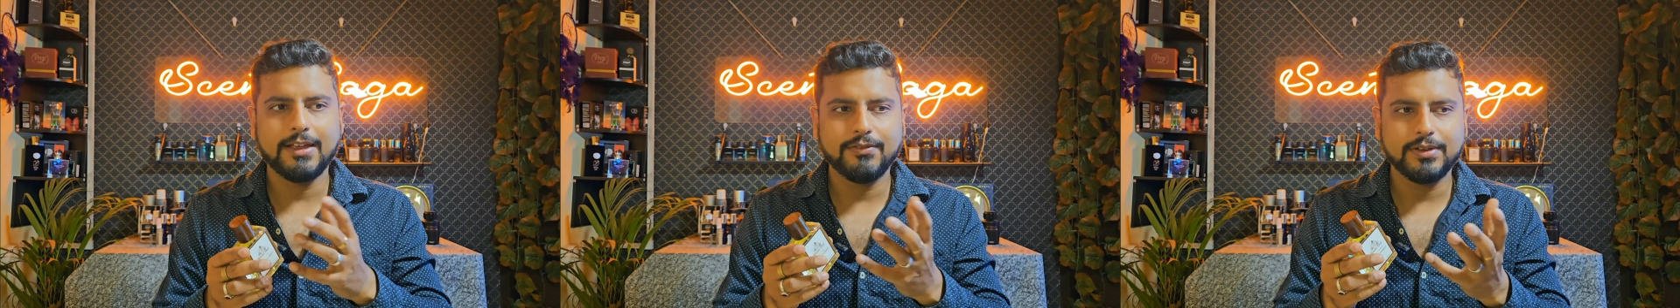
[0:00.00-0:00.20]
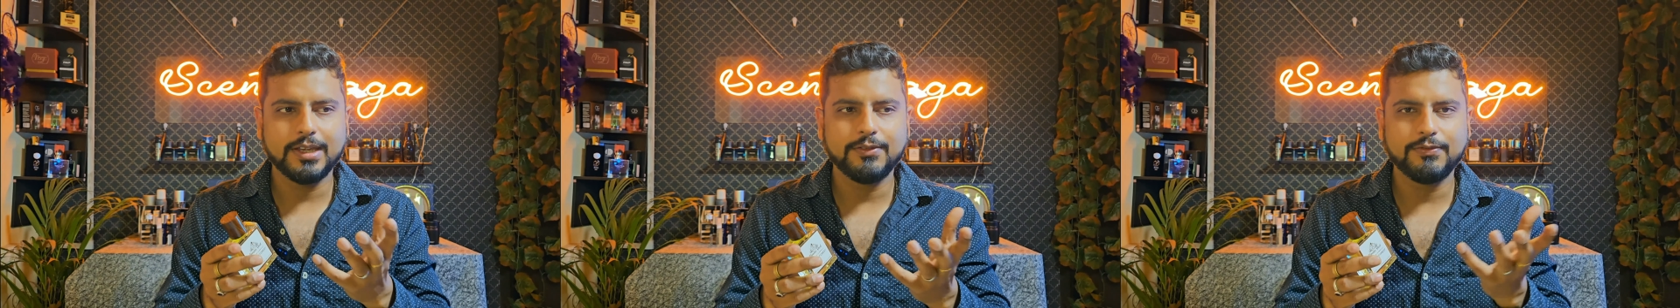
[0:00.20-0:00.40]

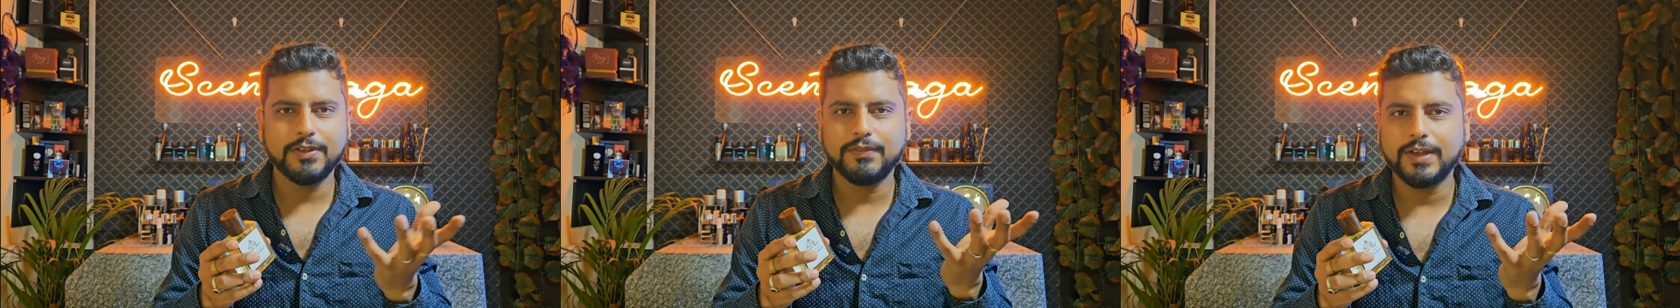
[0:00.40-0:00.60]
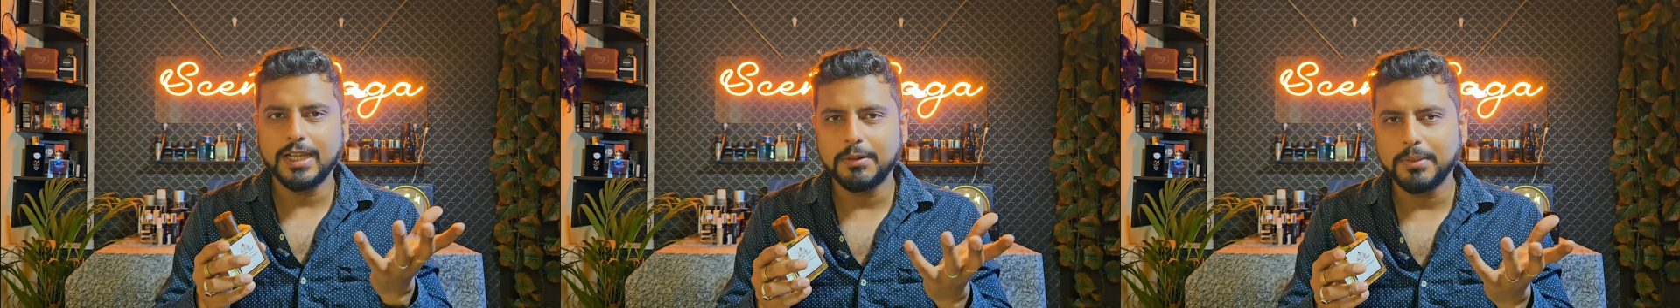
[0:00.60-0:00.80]
every
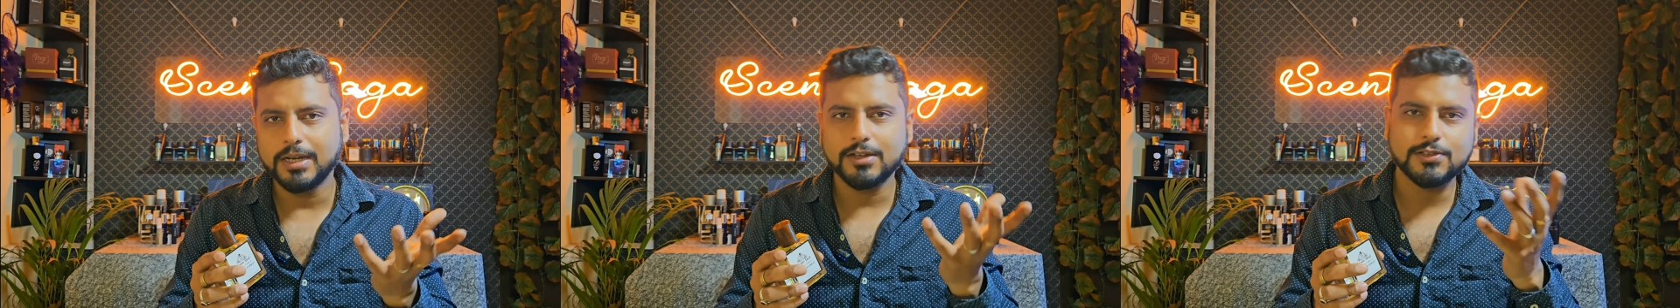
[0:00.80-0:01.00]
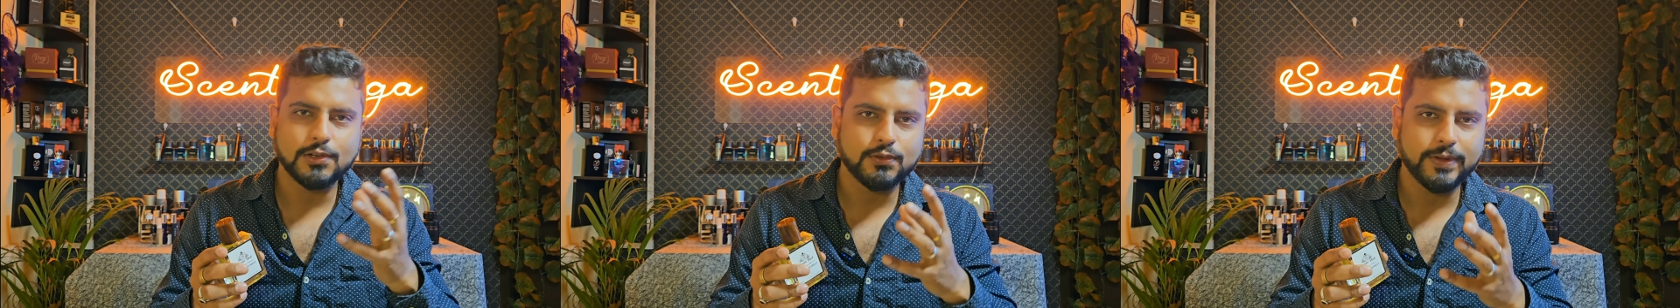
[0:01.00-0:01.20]
15
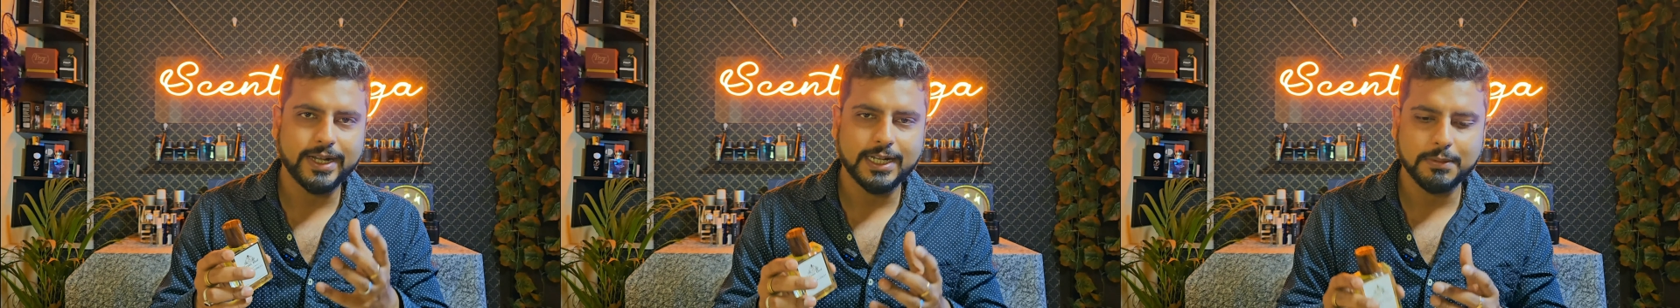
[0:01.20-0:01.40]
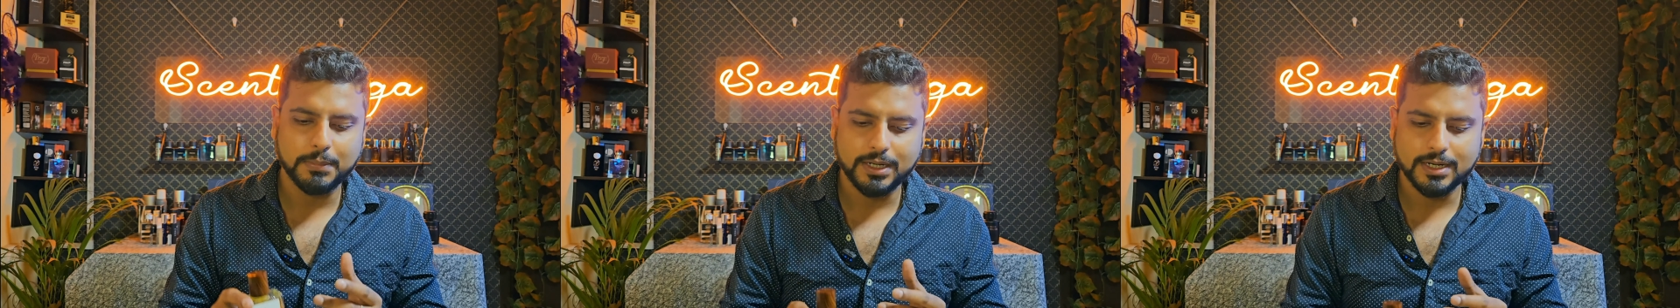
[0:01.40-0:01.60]
minutes or
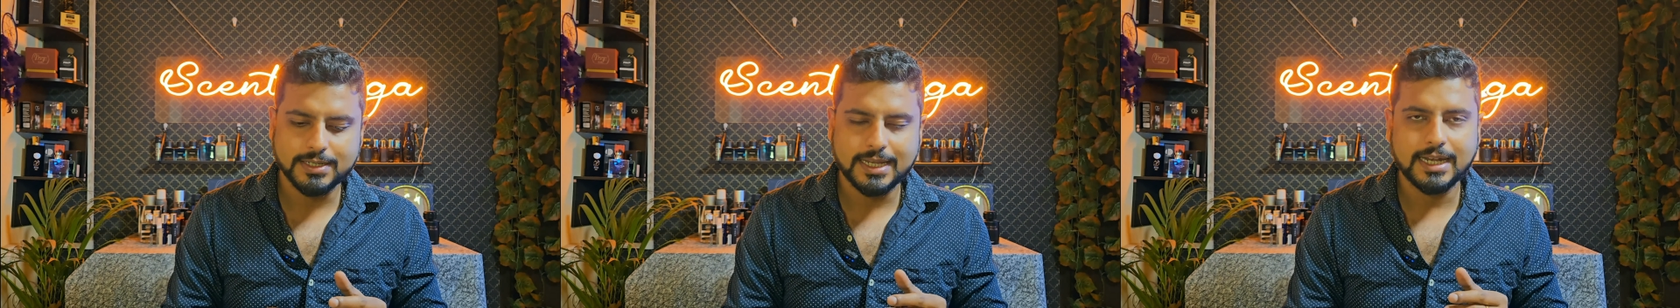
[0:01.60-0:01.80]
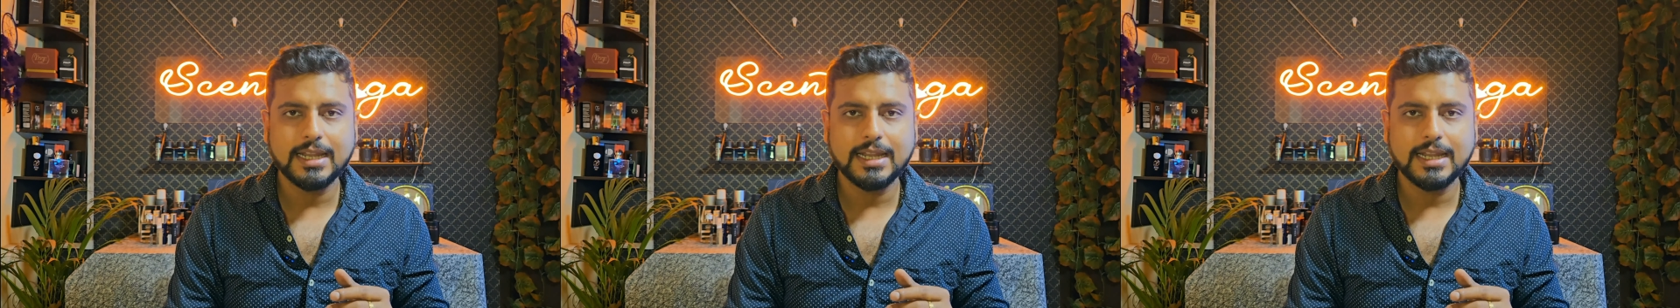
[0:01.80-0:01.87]
20 minutes,